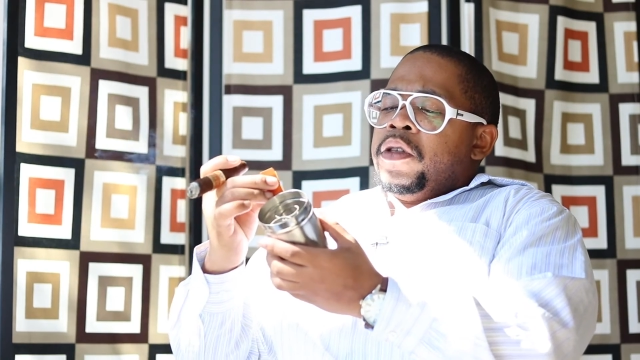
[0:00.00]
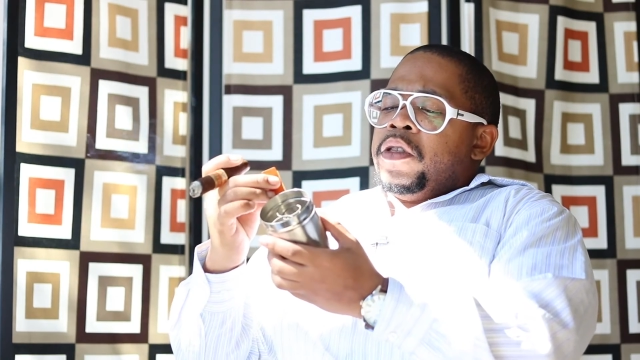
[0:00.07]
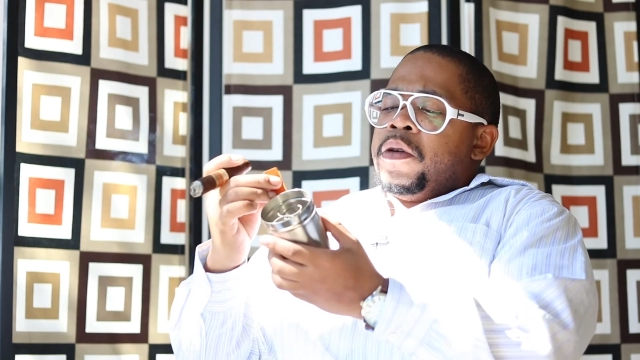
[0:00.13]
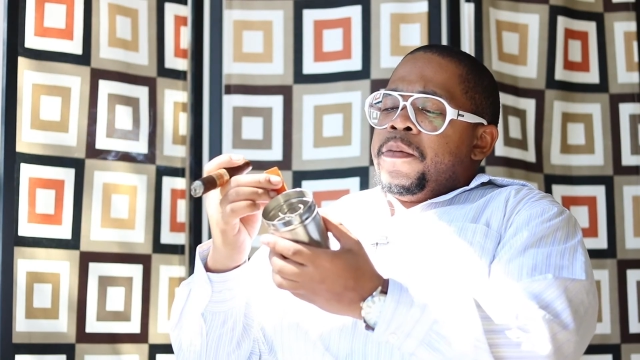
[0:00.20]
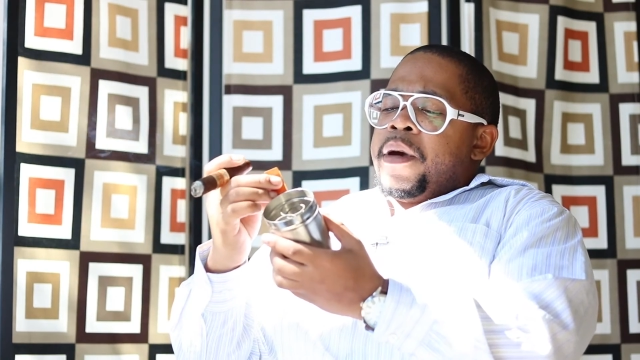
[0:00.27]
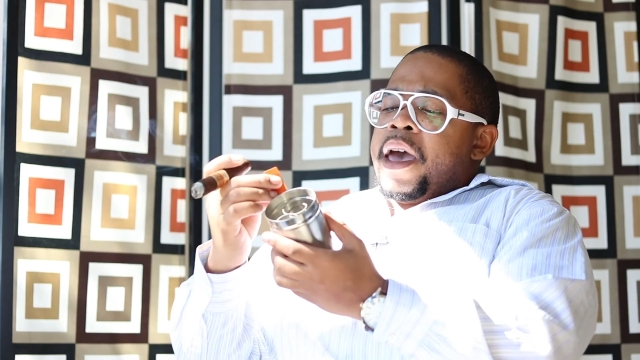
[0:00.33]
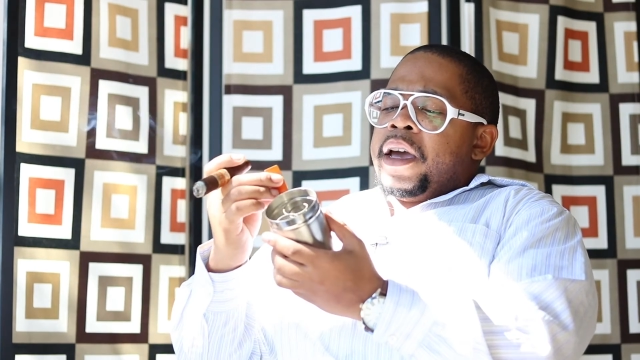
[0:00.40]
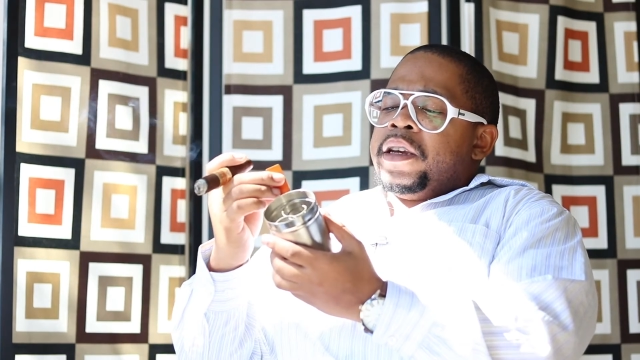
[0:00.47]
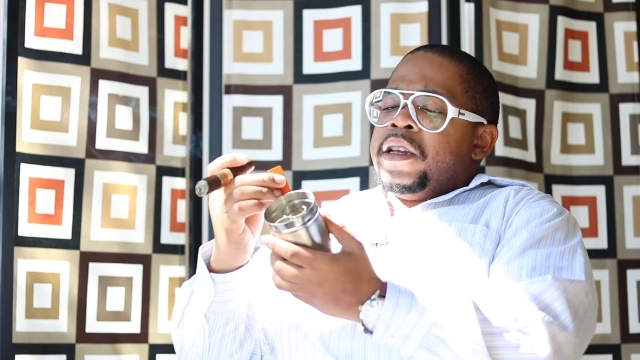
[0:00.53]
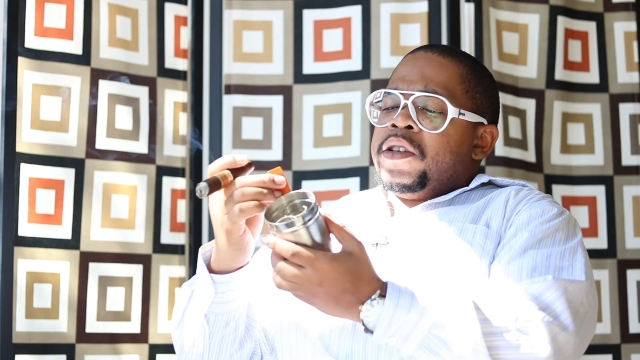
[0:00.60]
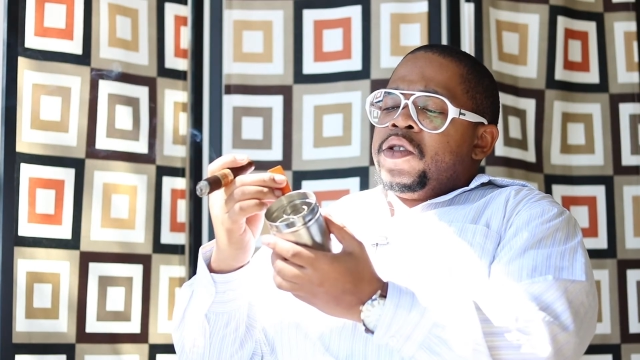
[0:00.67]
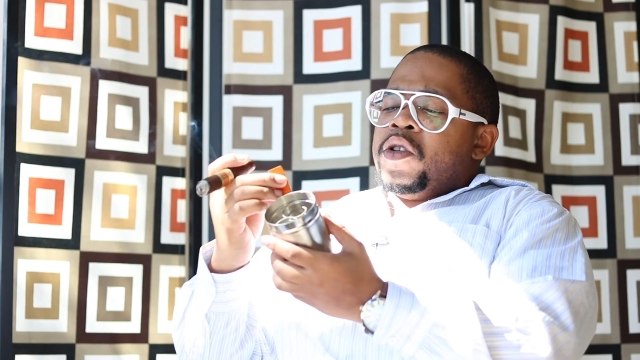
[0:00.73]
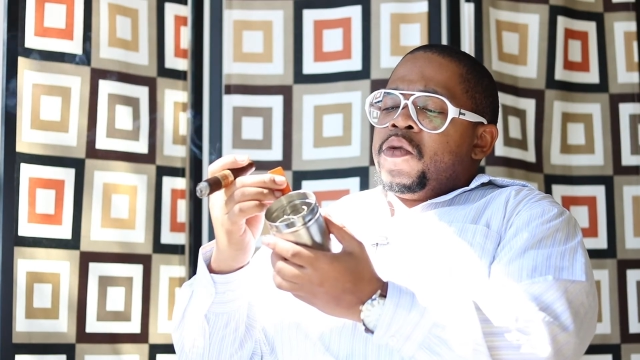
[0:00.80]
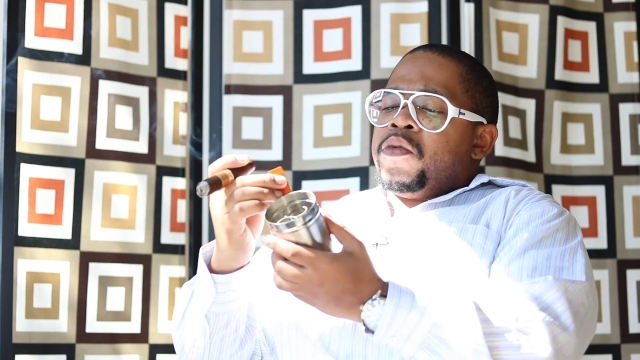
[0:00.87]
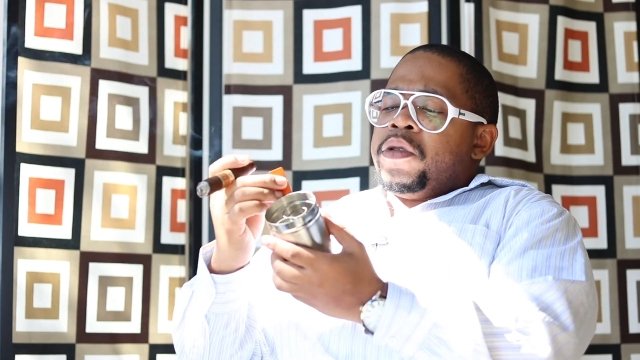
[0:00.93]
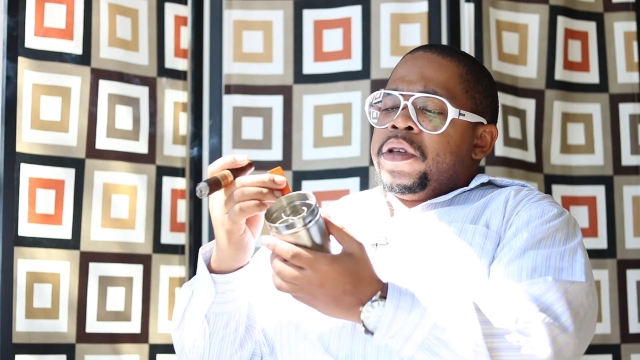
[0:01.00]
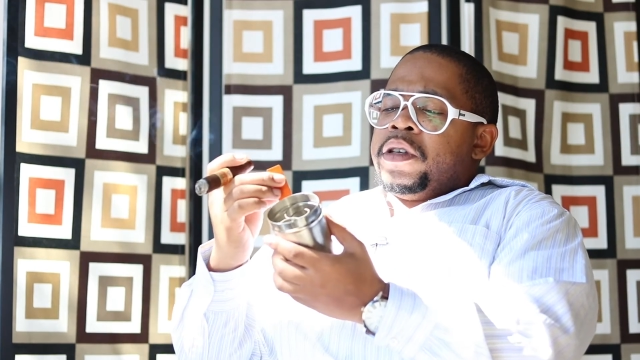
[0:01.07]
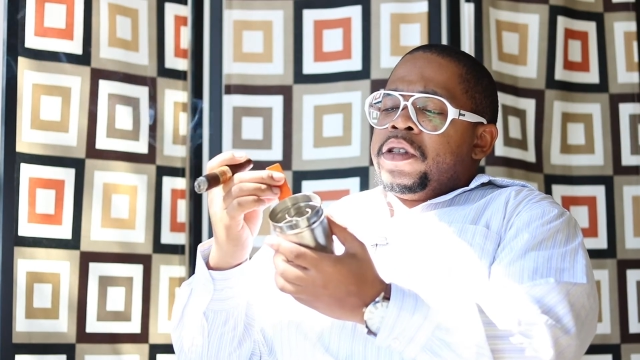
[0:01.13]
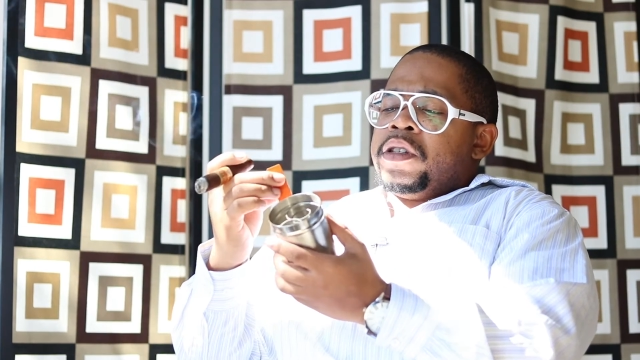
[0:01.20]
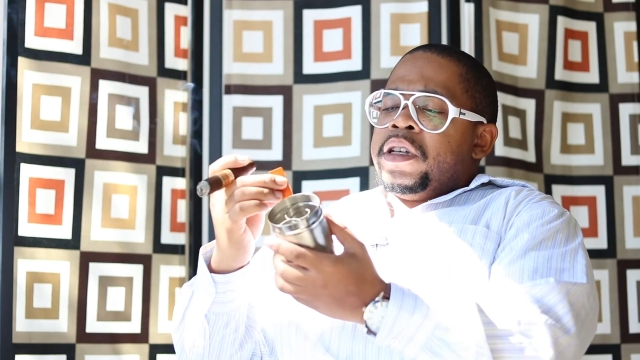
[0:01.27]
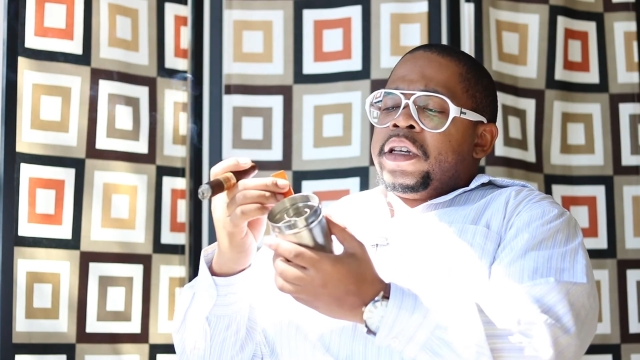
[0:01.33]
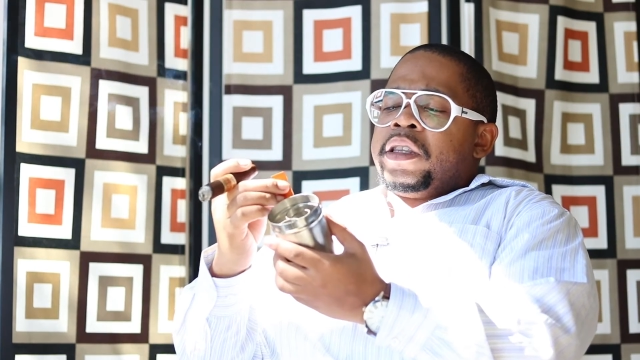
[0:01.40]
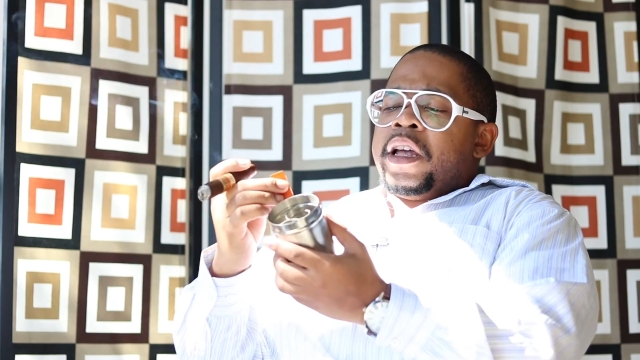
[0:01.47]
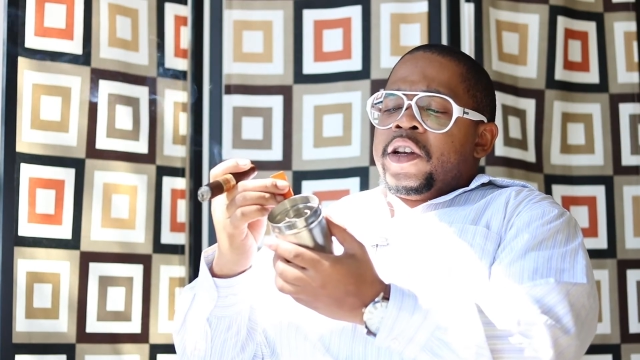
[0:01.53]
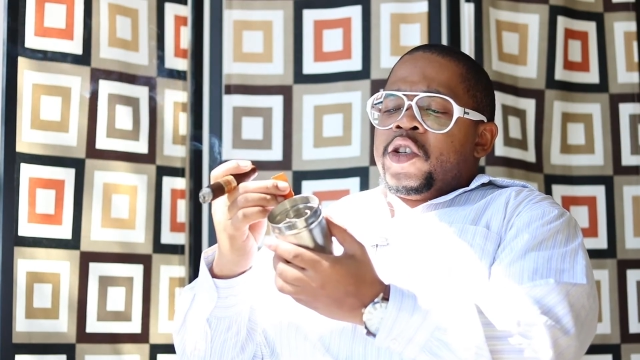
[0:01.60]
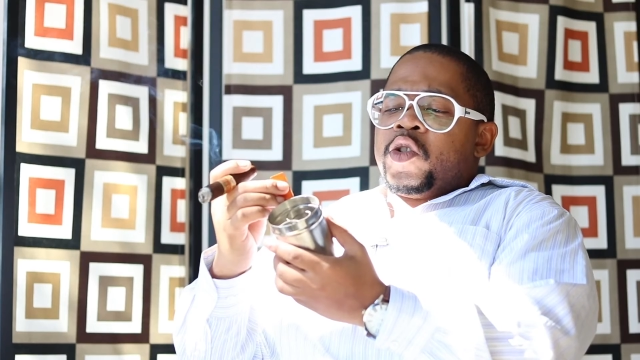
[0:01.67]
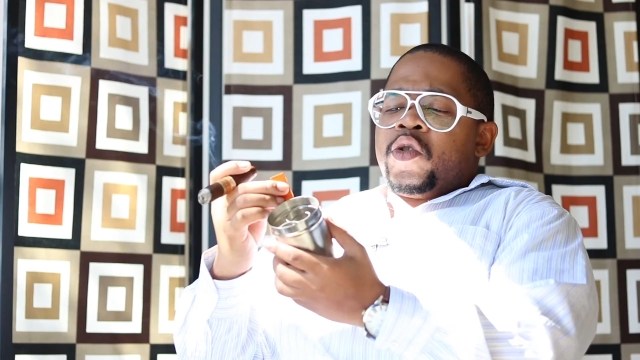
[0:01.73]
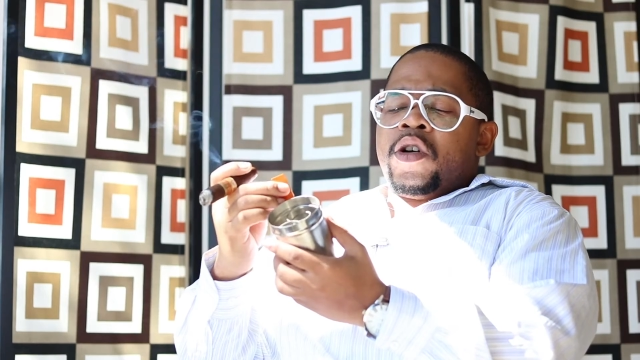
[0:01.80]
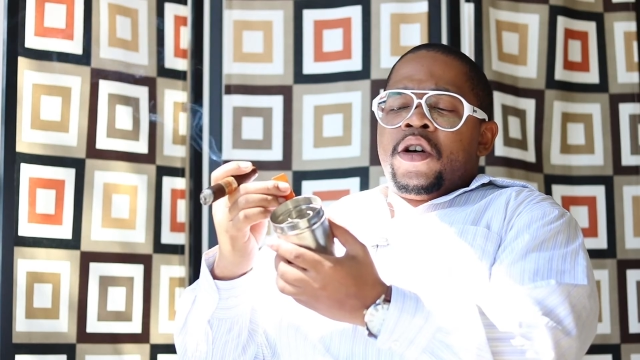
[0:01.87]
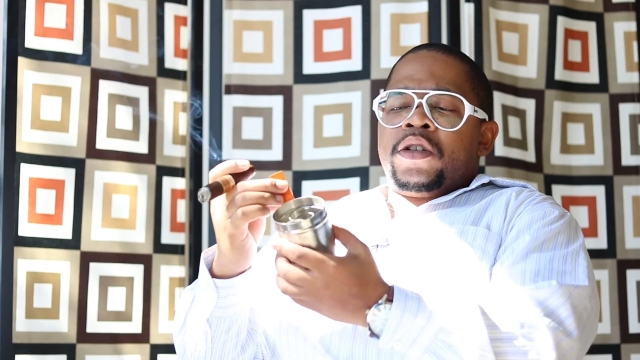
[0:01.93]
the magnets don't really stick that
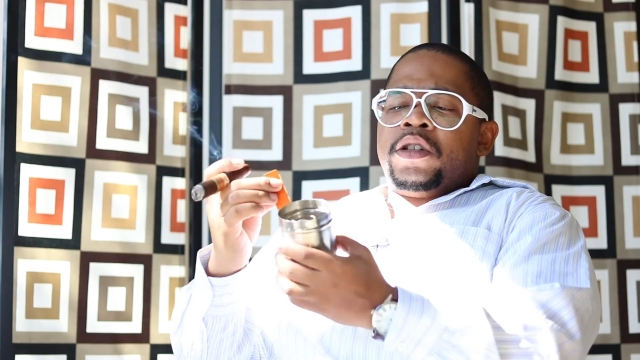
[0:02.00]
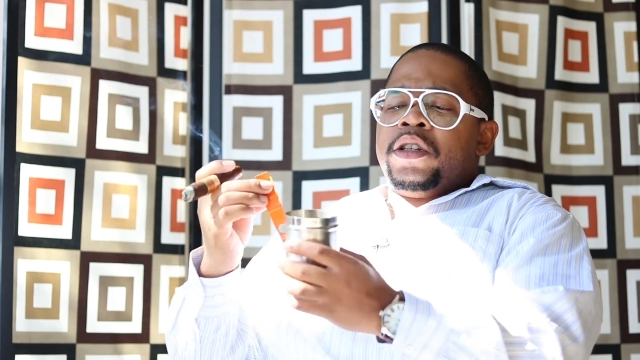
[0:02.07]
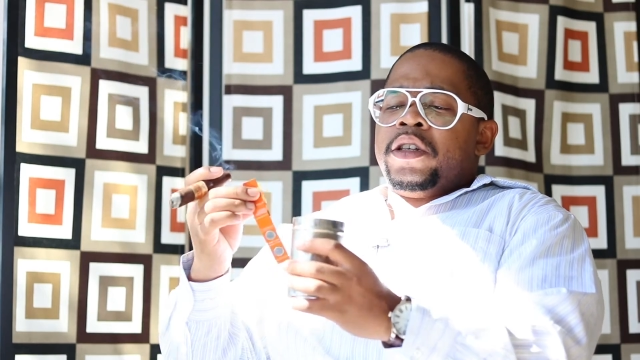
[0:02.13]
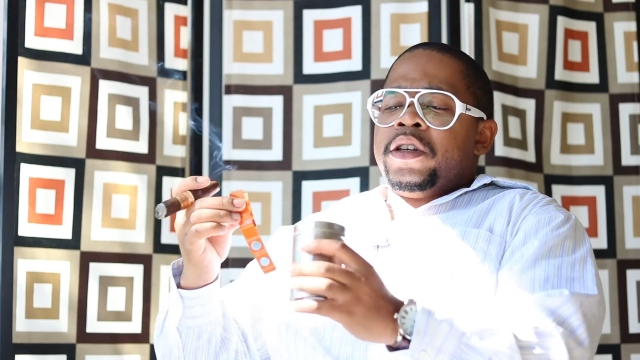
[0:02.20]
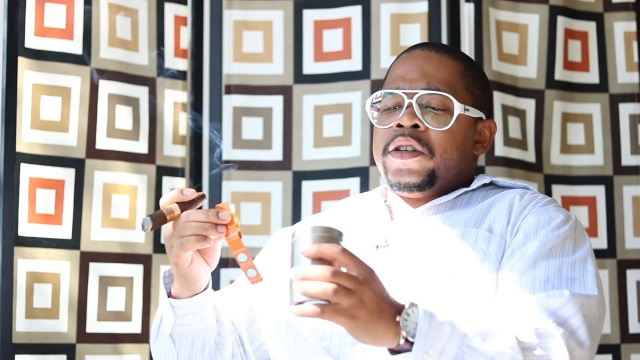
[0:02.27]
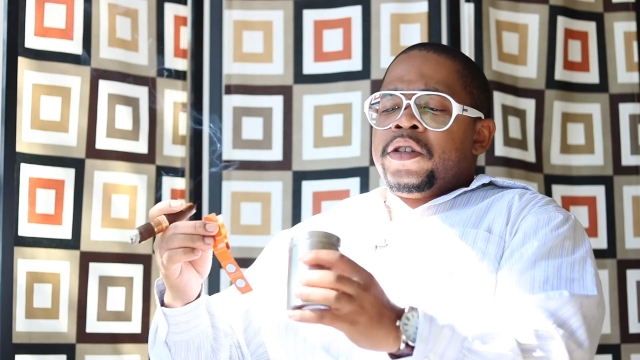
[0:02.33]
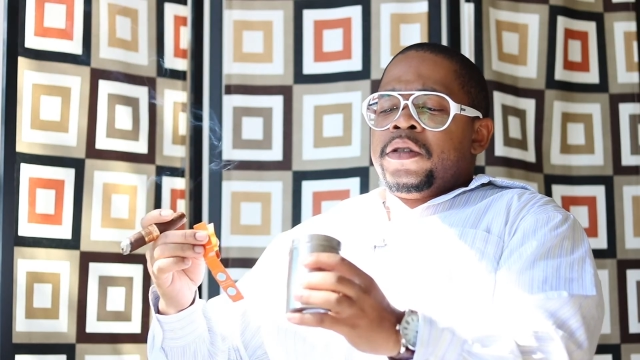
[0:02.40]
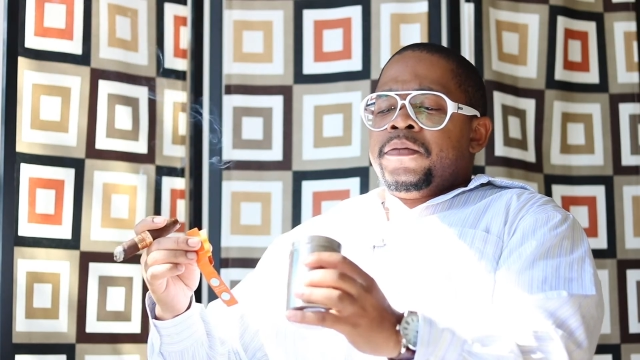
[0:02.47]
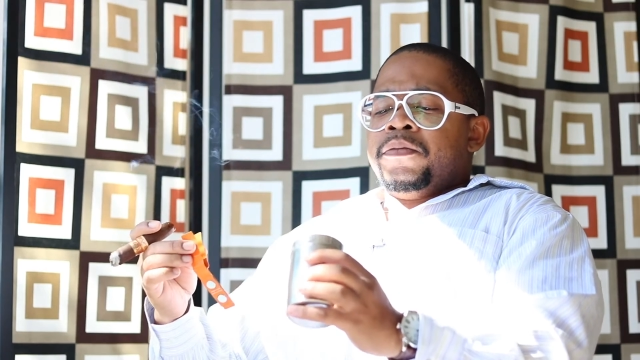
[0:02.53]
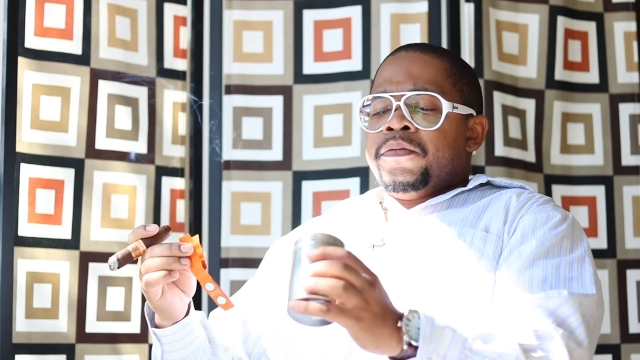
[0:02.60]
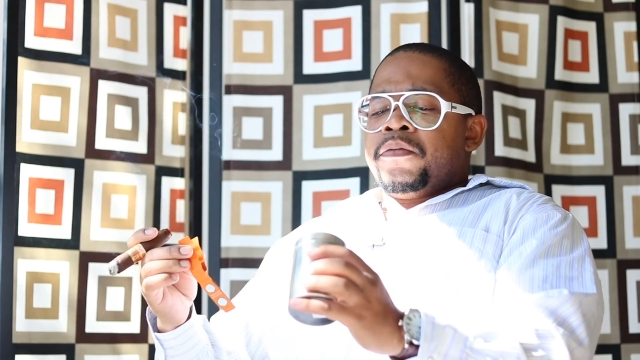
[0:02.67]
strong to this.